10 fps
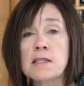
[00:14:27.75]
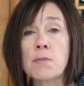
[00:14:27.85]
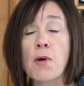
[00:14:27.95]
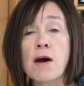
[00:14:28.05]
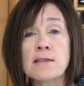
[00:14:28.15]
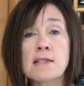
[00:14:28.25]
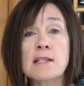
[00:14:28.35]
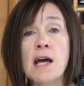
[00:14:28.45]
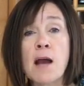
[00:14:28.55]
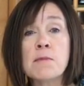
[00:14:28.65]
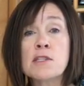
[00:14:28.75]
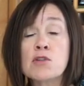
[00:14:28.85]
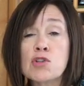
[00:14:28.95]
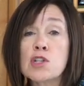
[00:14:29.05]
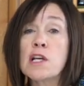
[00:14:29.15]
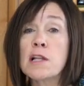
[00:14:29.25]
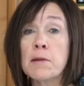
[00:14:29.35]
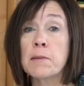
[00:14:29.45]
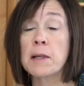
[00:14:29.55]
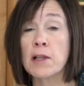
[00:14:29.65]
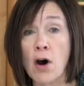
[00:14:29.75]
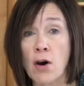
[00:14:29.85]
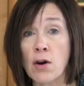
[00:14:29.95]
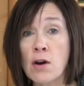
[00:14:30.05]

the processing time is usually a little bit longer.